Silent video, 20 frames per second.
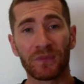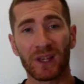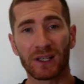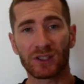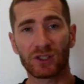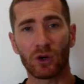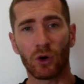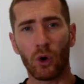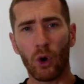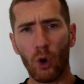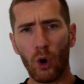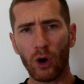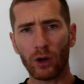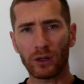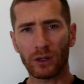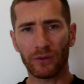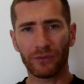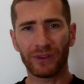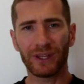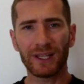So
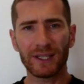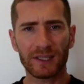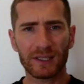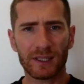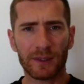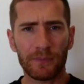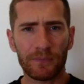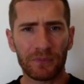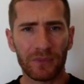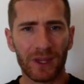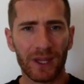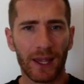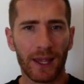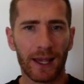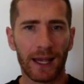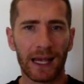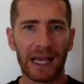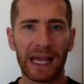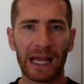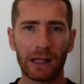all of this
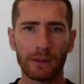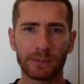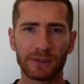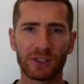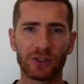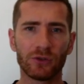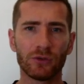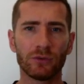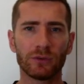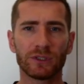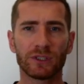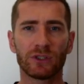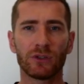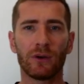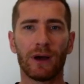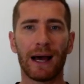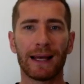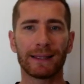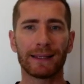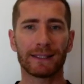helps you
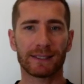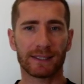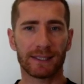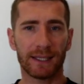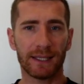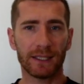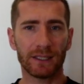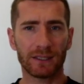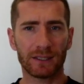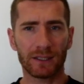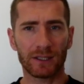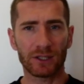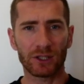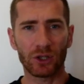to understand